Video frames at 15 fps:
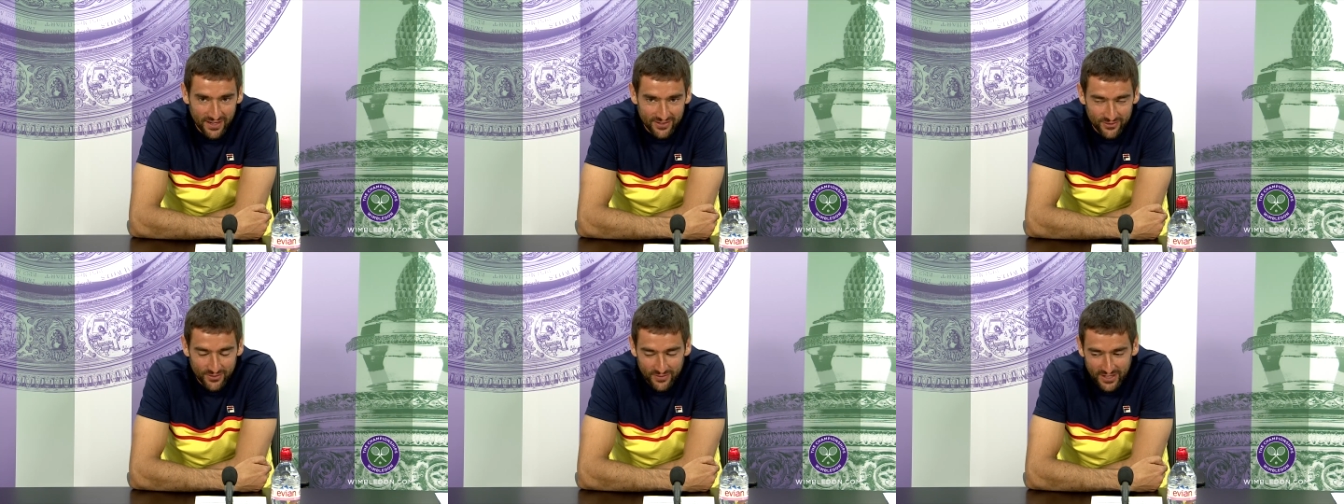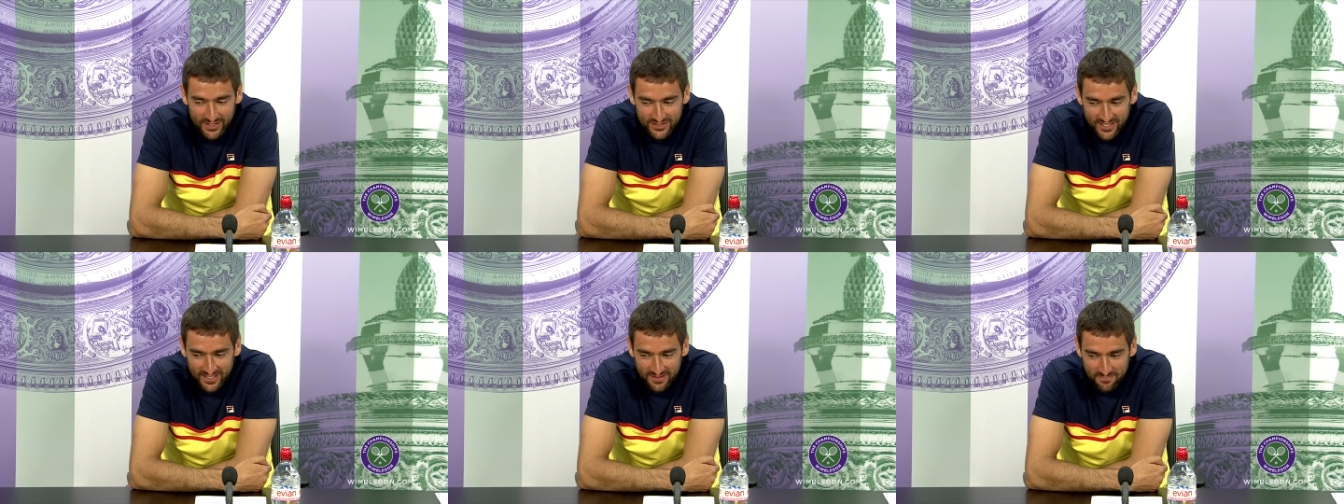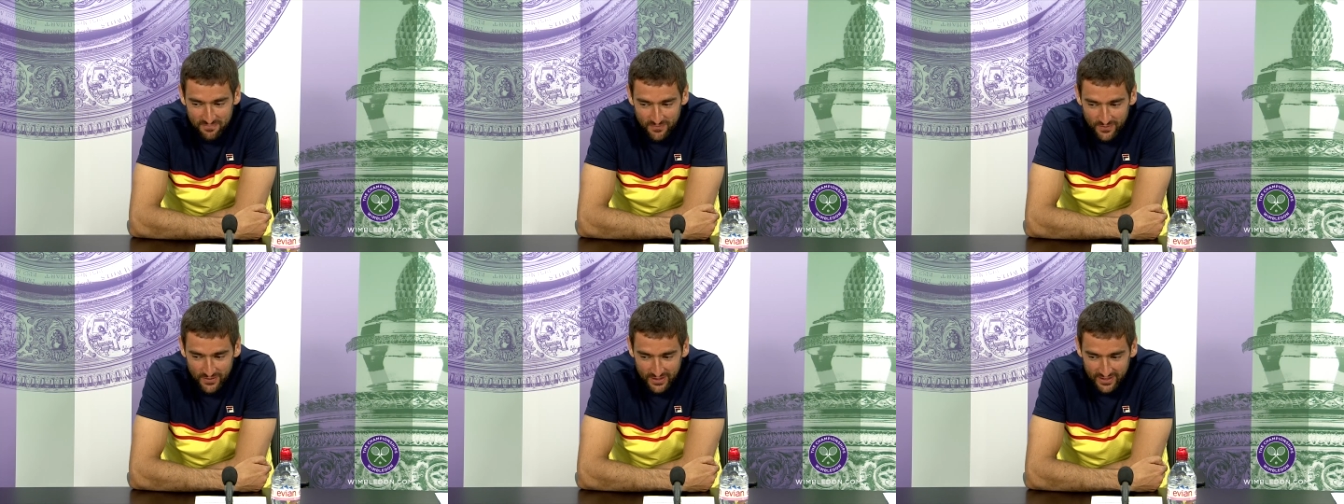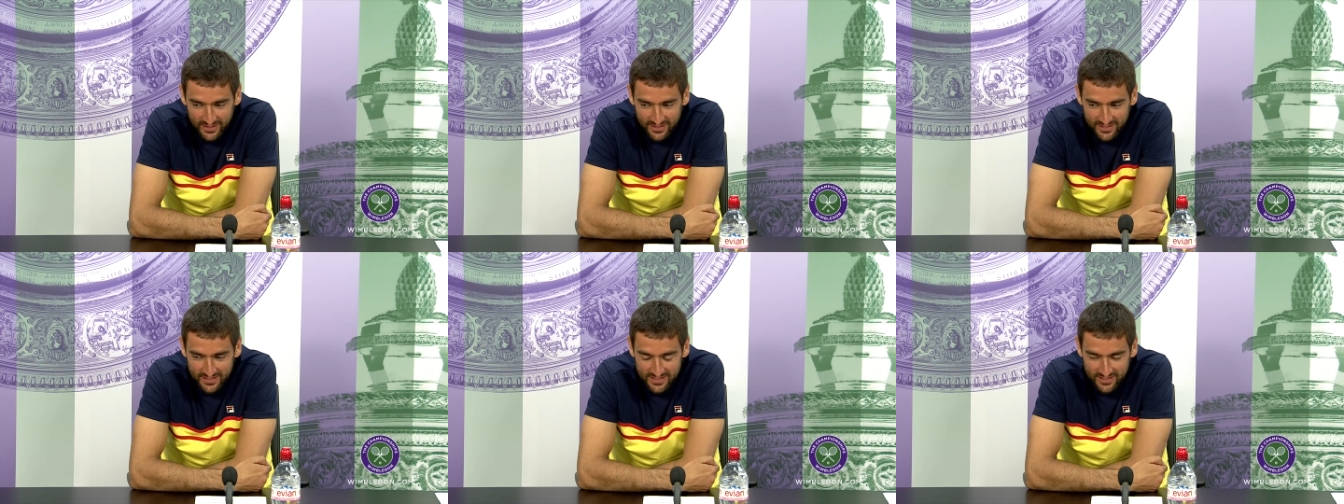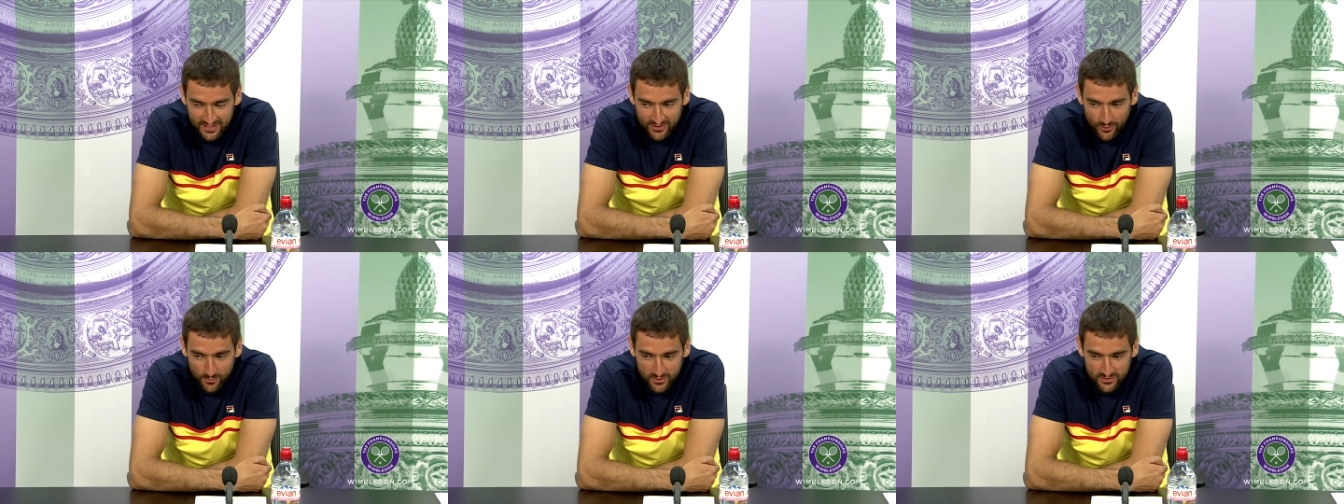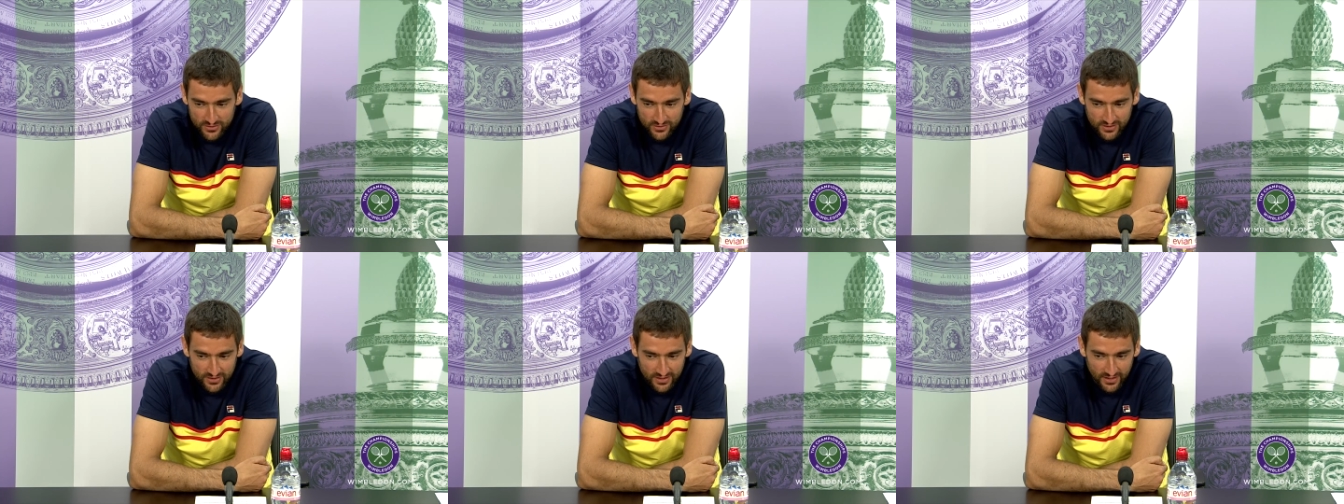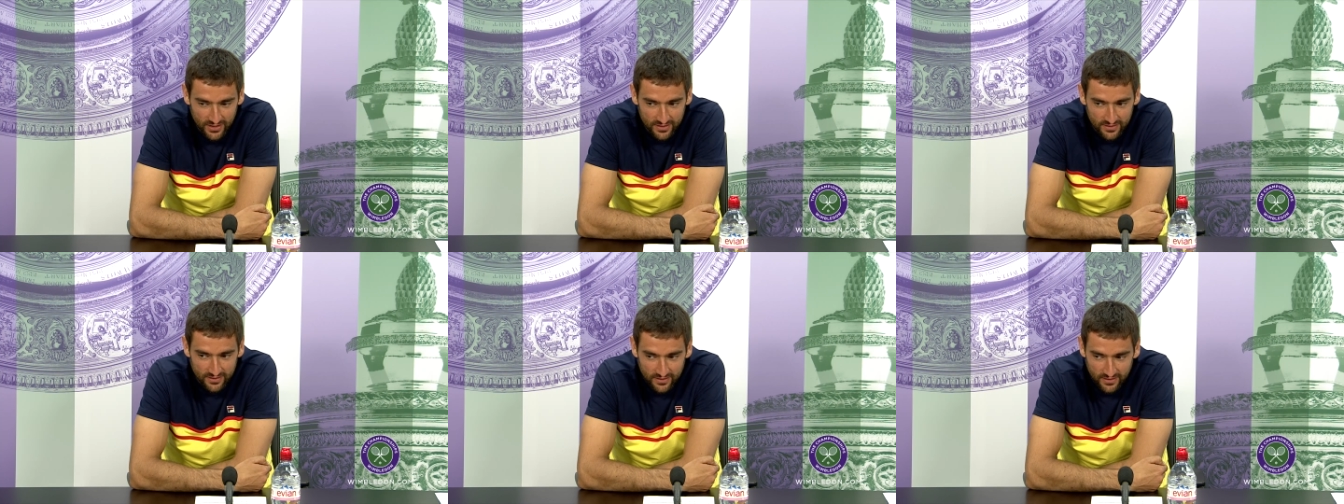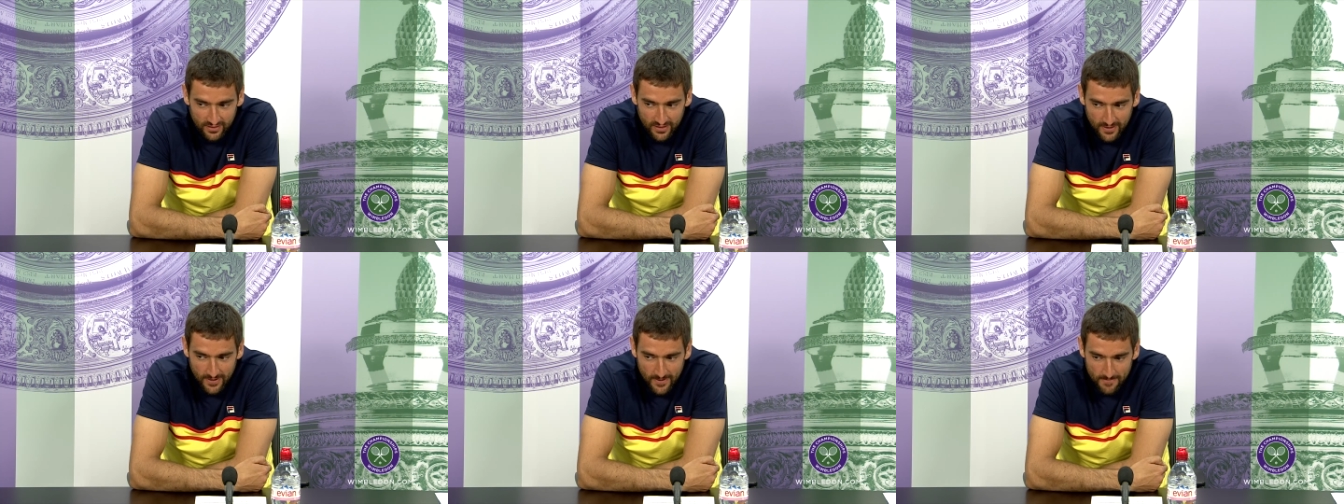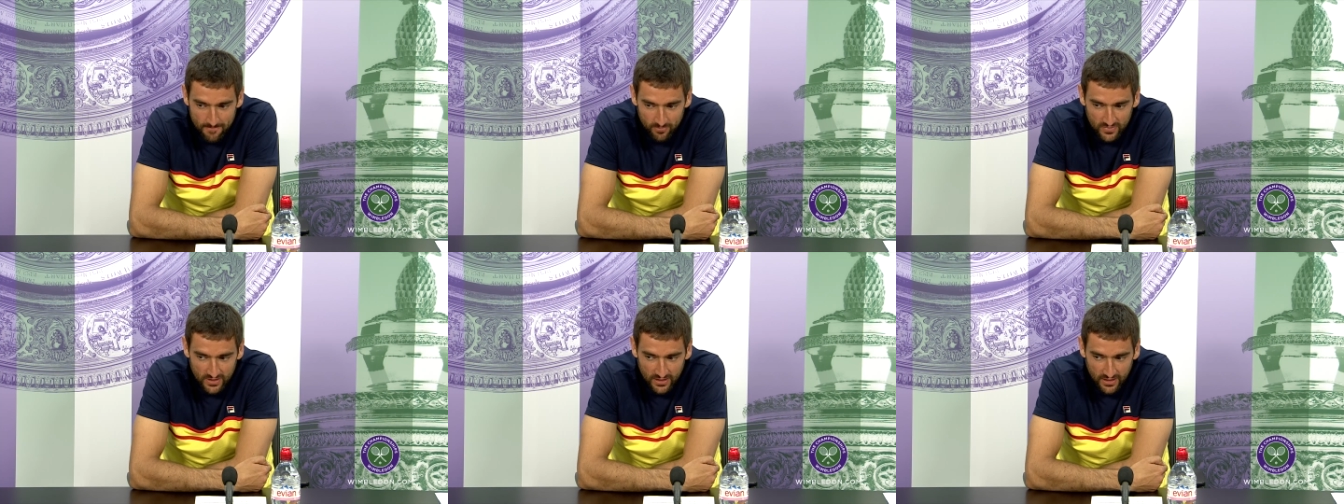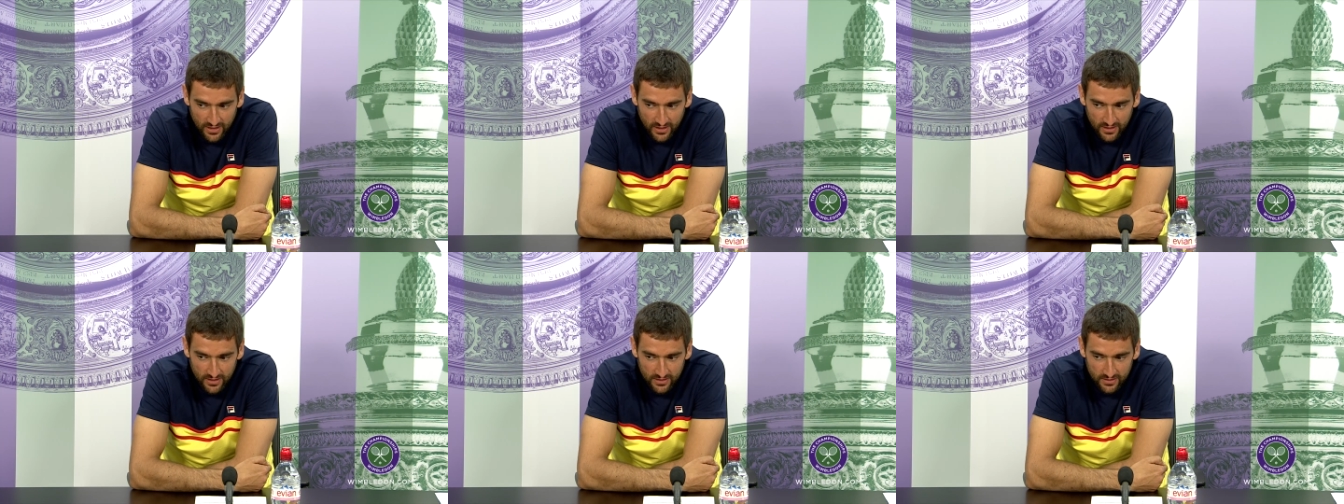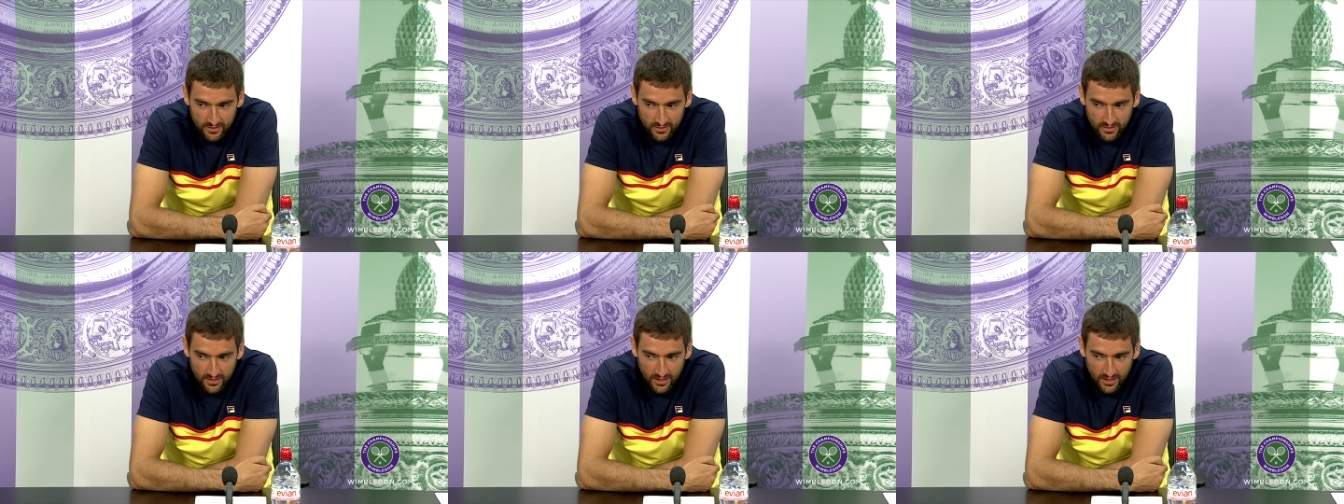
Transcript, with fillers: revenge. I'm feeling that it's another opportunity and that I